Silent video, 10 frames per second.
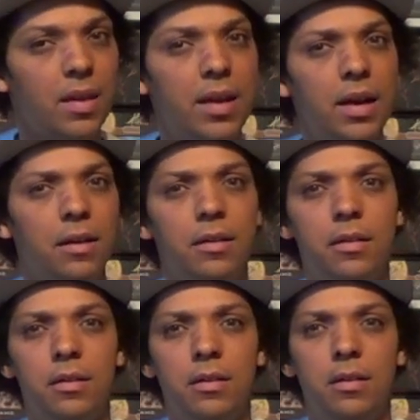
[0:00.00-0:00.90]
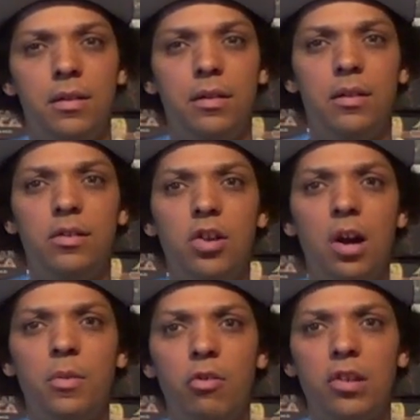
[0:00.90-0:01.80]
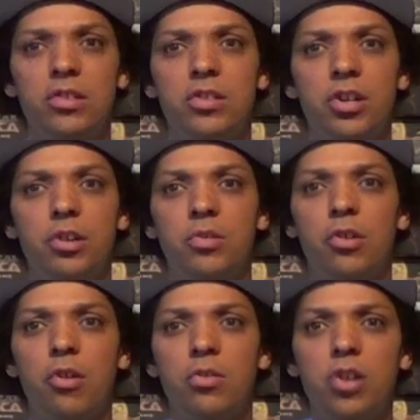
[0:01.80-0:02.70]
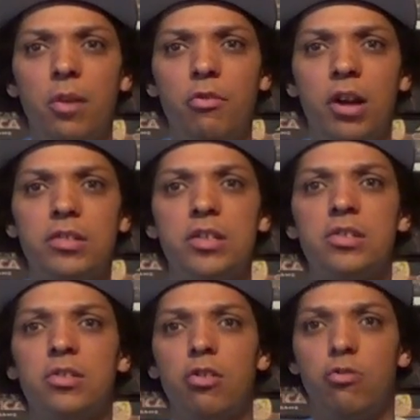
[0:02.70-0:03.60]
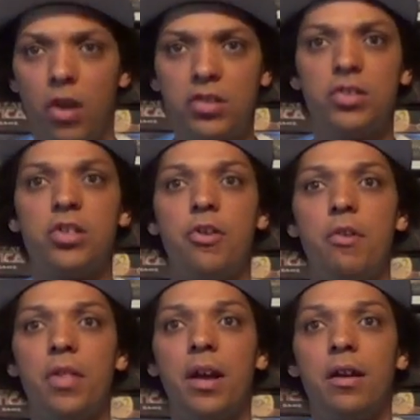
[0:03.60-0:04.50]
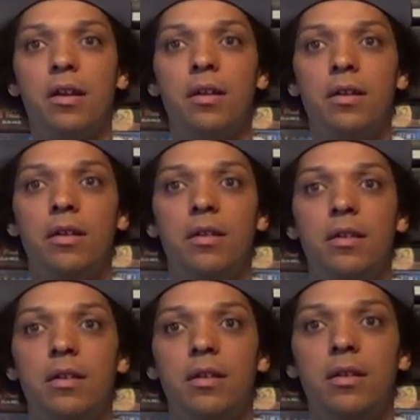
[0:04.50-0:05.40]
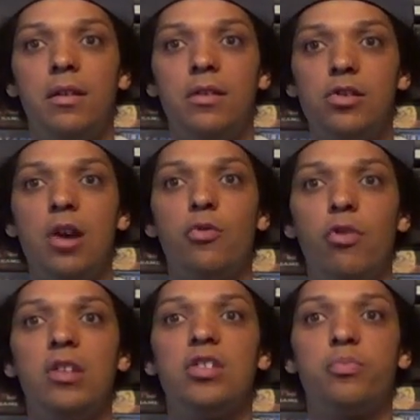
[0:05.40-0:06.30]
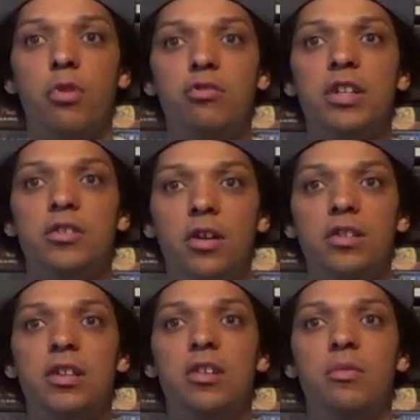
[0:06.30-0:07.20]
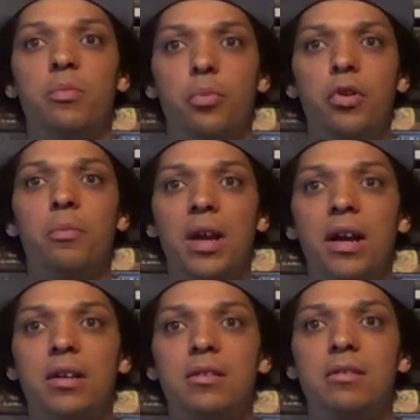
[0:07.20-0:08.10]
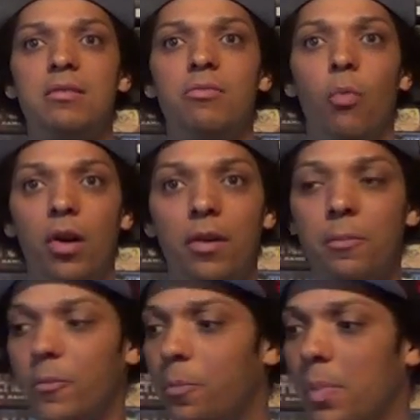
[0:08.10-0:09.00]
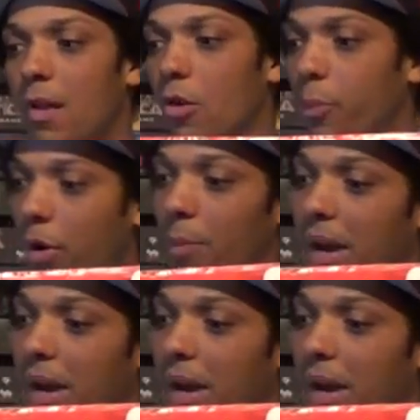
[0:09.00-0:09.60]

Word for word: Yeah, Time Crisis Two. So I've got Time Crisis. I've got Crisis Zone over there. Time Crisis Project Titan. Point Blank One. I've got Point